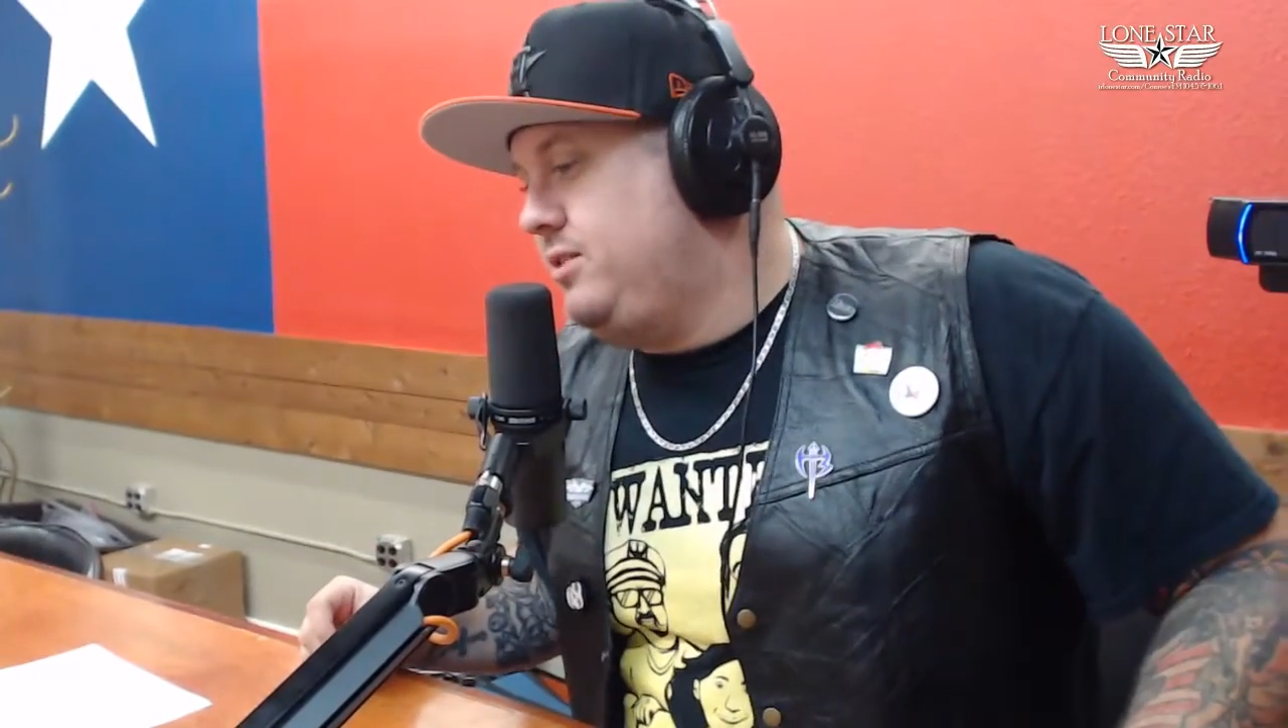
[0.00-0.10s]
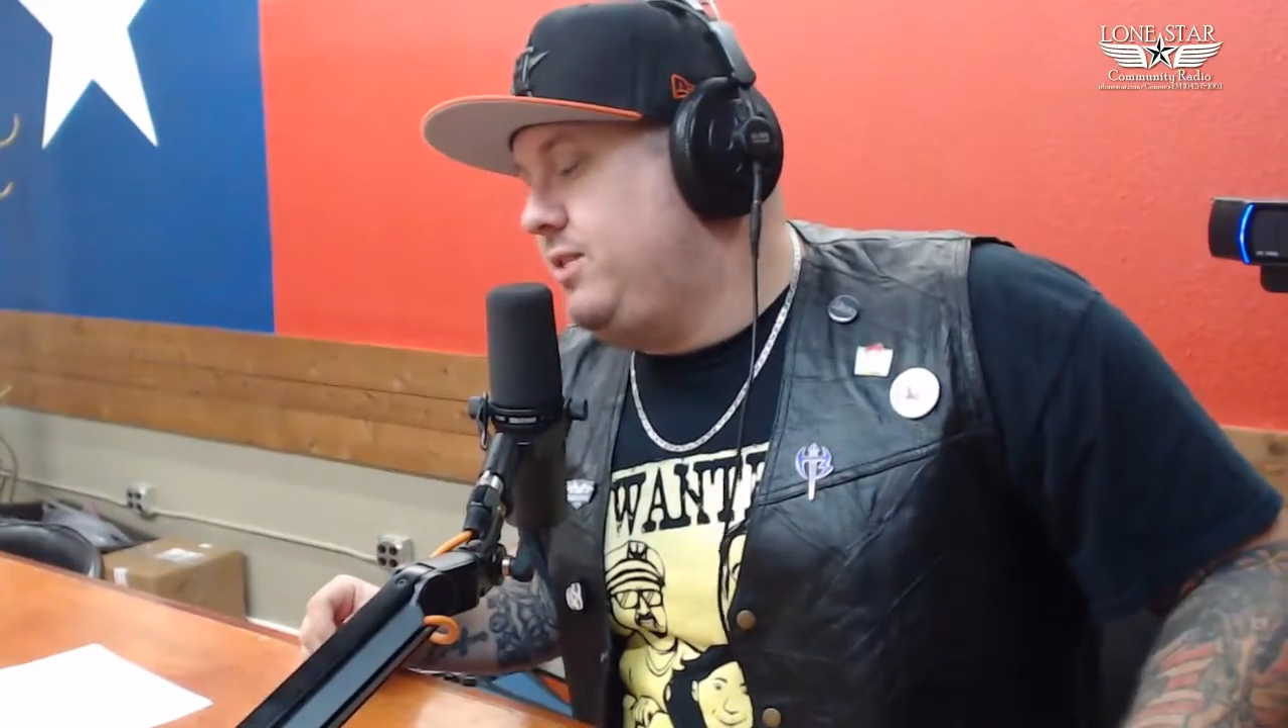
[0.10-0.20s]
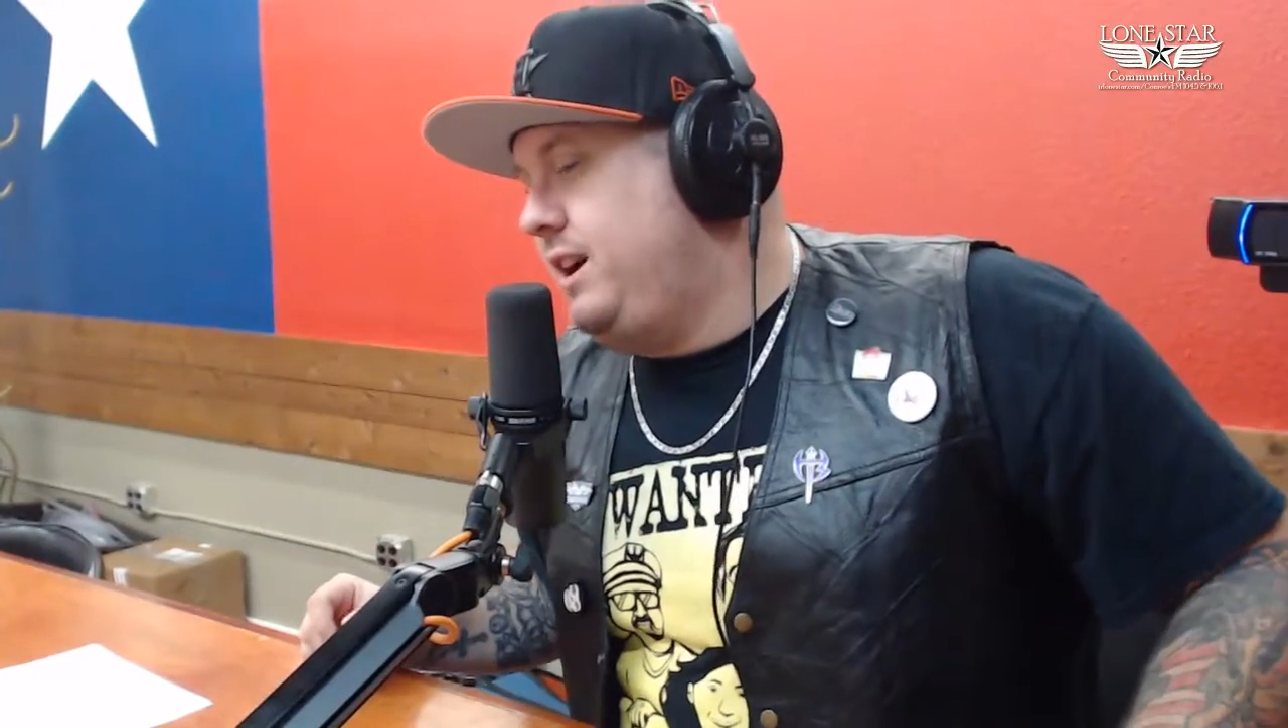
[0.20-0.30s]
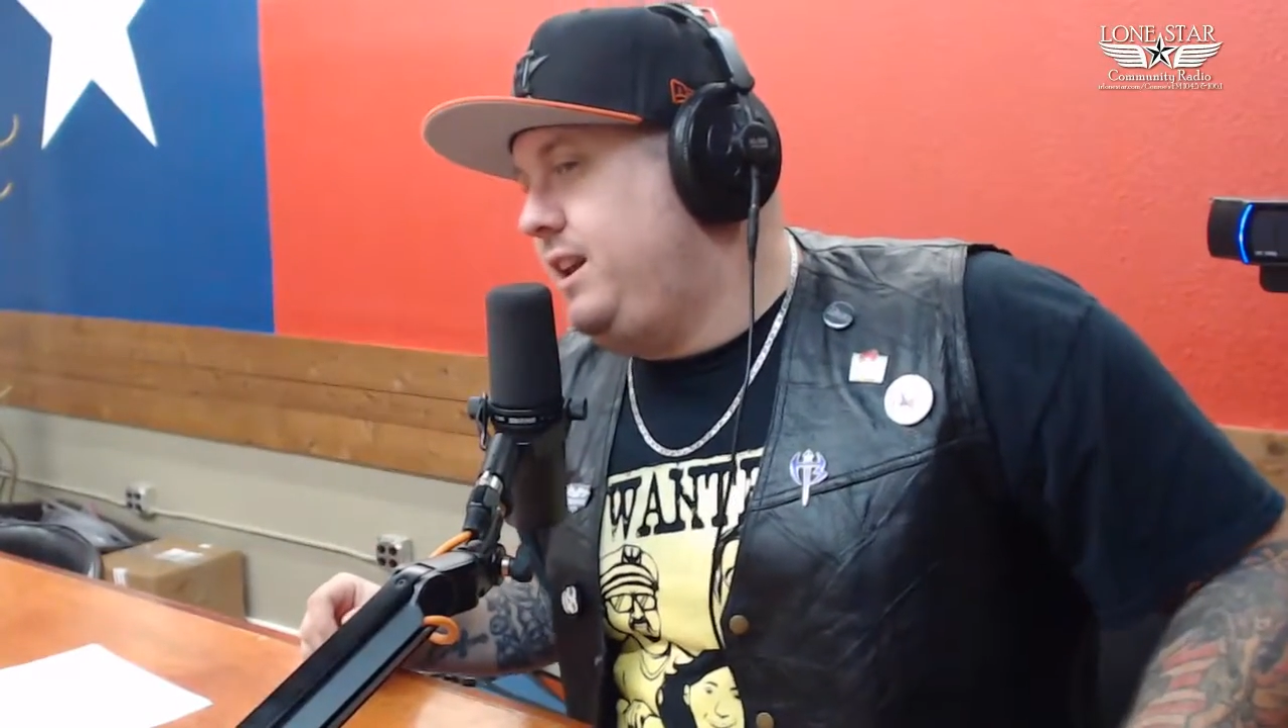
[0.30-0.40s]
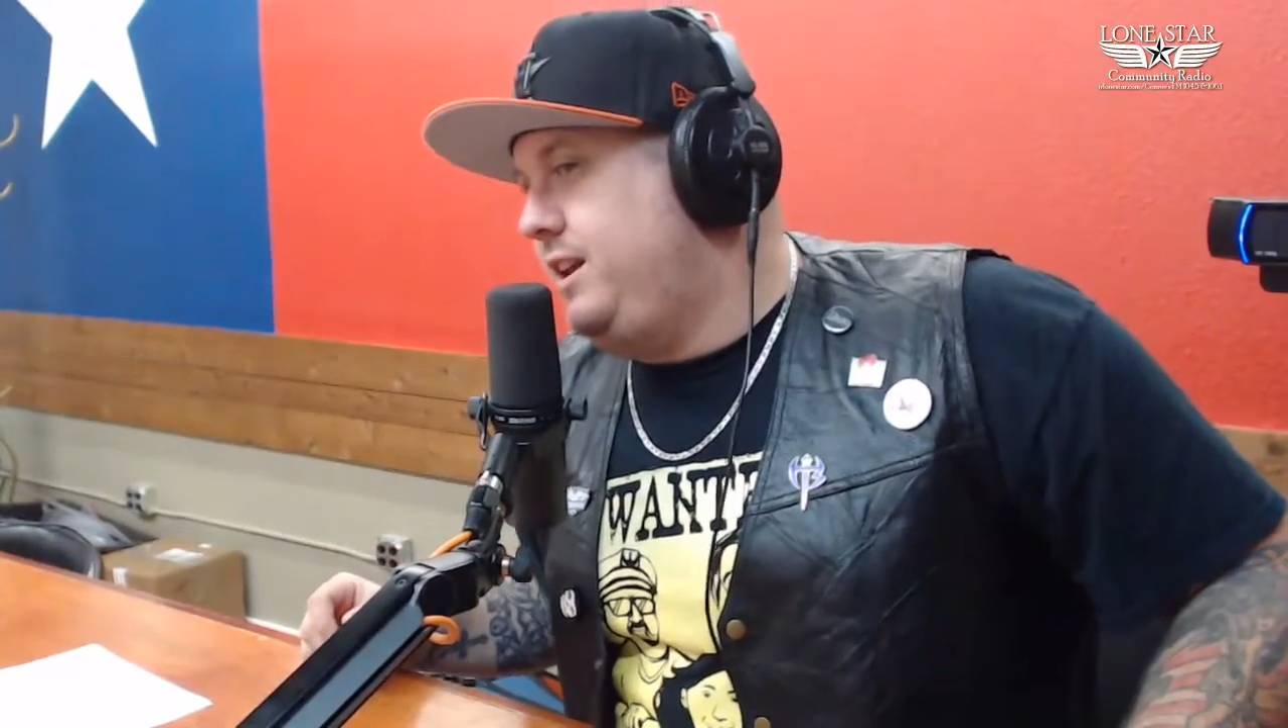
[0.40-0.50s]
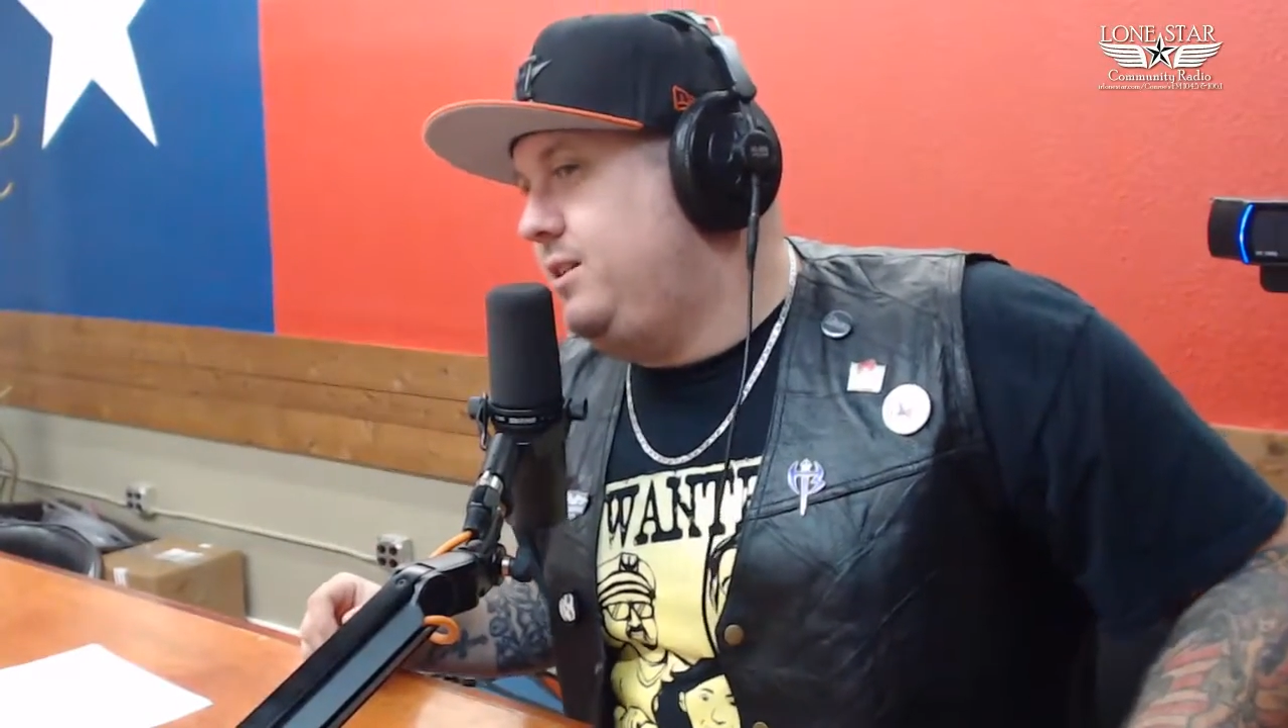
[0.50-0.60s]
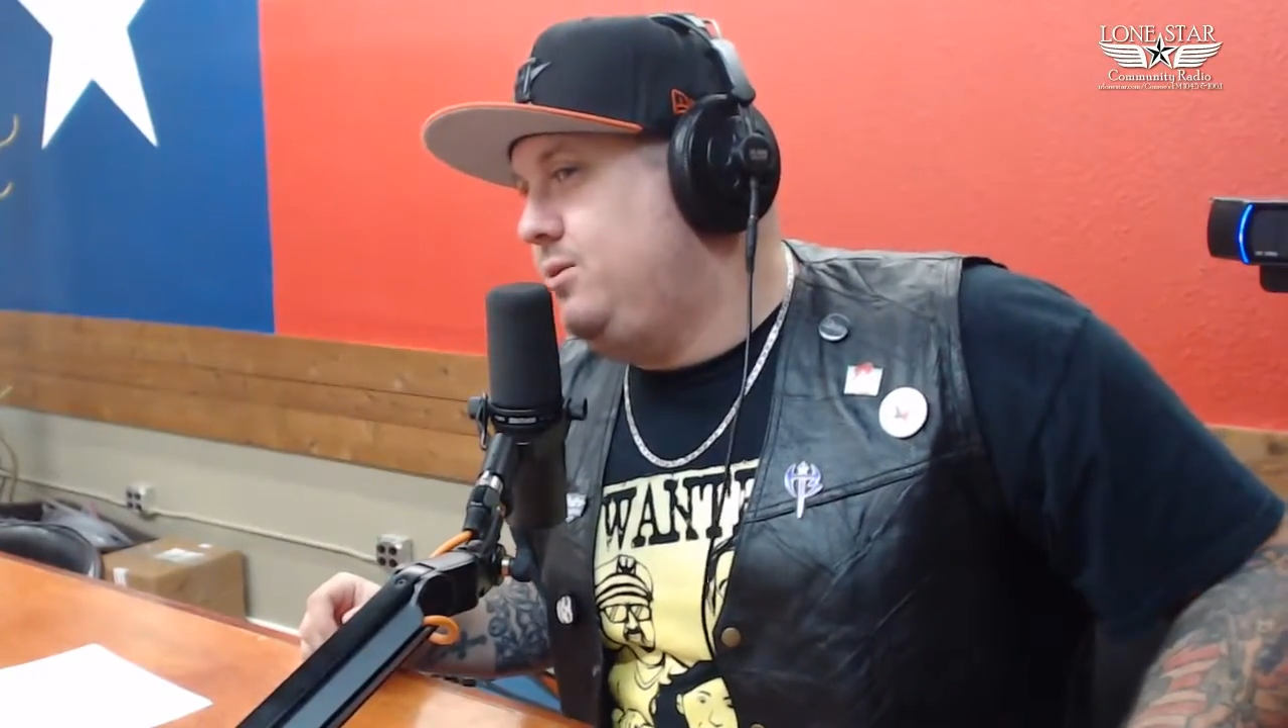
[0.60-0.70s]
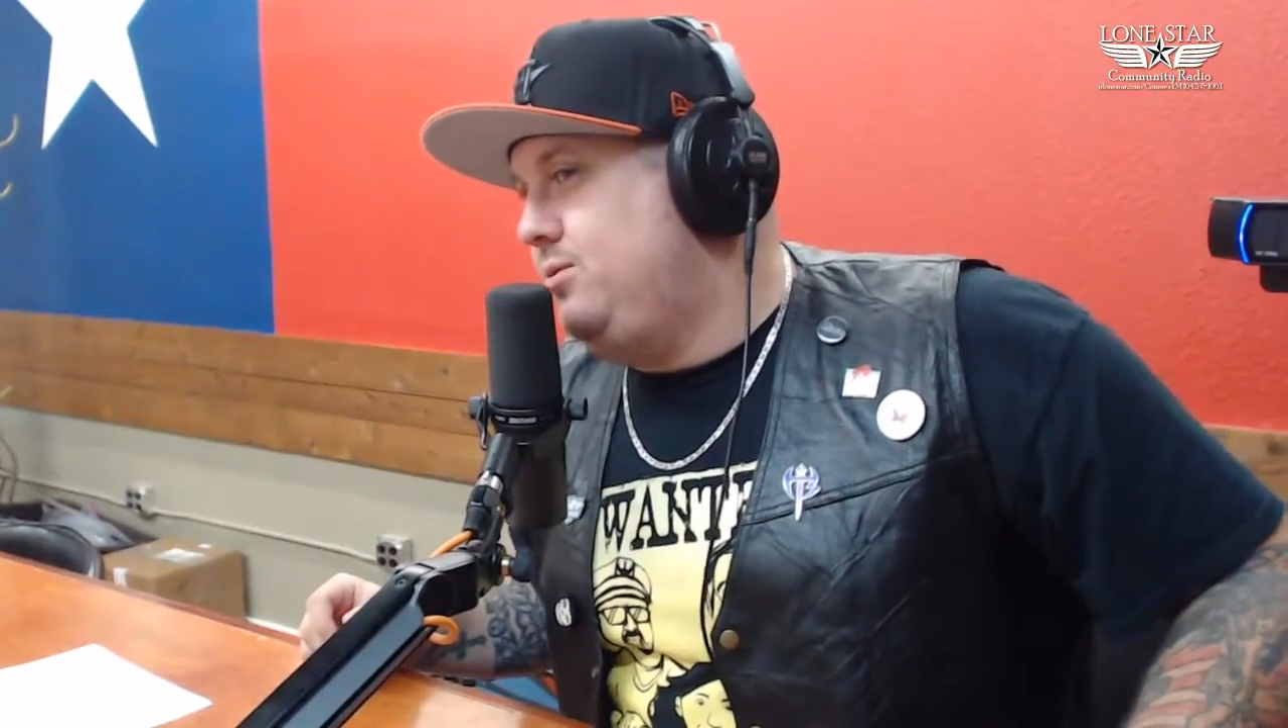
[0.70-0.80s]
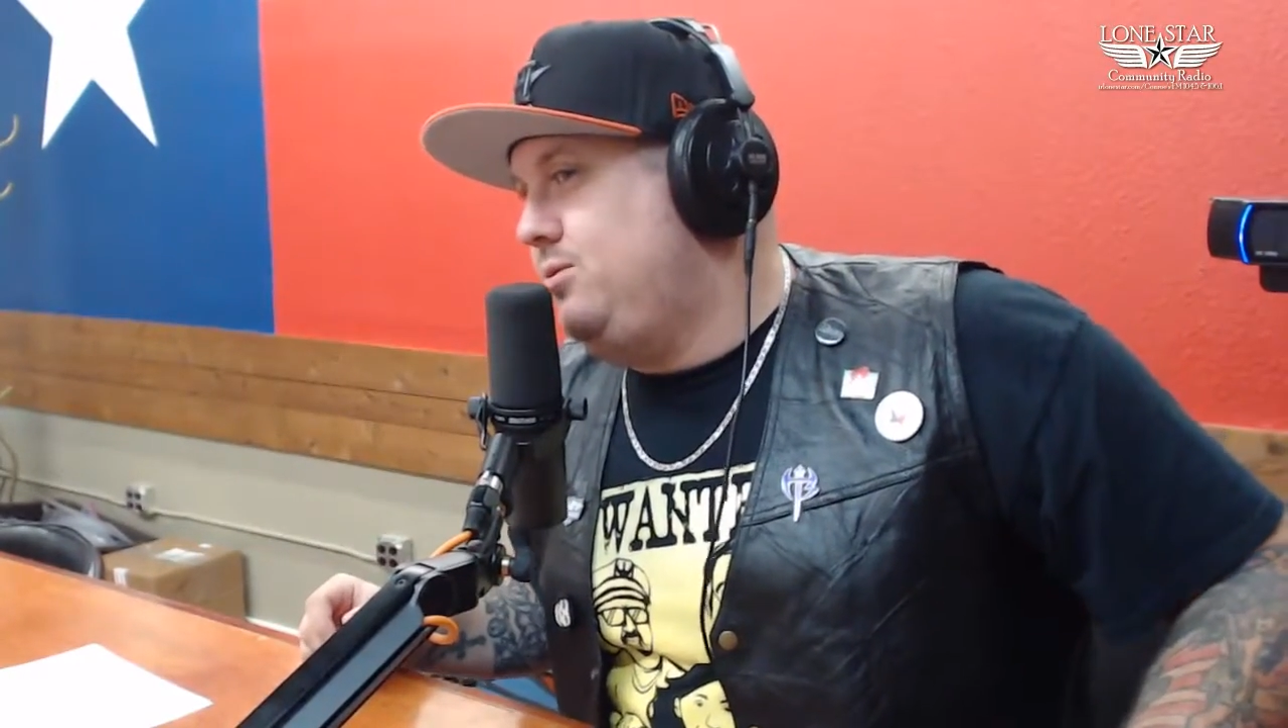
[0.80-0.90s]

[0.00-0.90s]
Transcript: Radio.